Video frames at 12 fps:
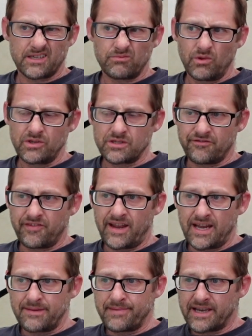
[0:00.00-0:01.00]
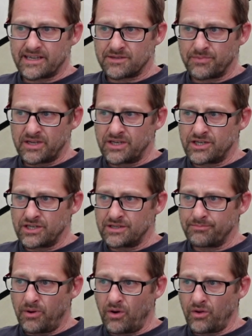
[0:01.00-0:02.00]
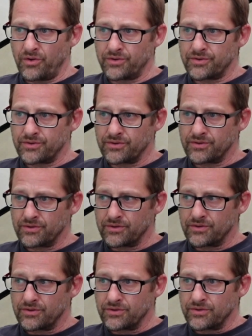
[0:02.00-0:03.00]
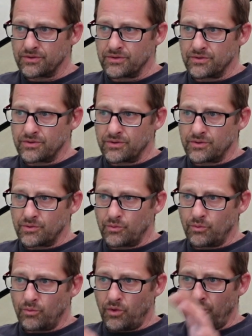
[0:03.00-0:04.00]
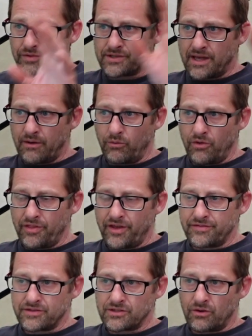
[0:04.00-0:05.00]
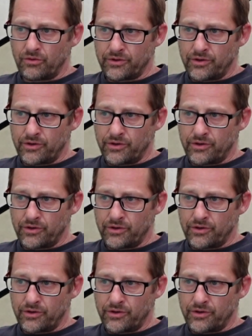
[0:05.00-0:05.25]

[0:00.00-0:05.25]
One's a fairly mixed species pond. One's that one they've stocked the